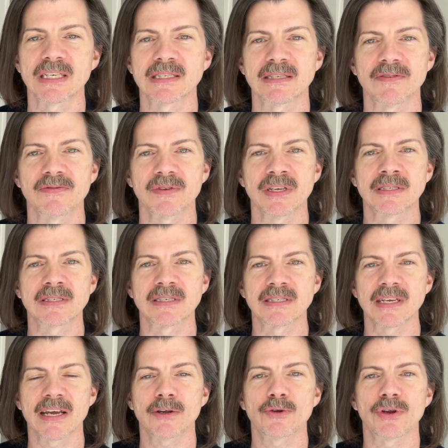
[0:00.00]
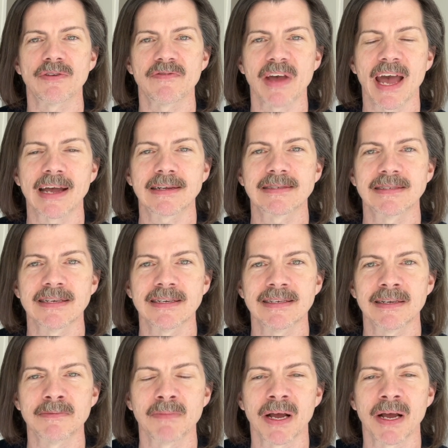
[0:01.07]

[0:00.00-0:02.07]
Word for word: It's a, it's a decorative accent in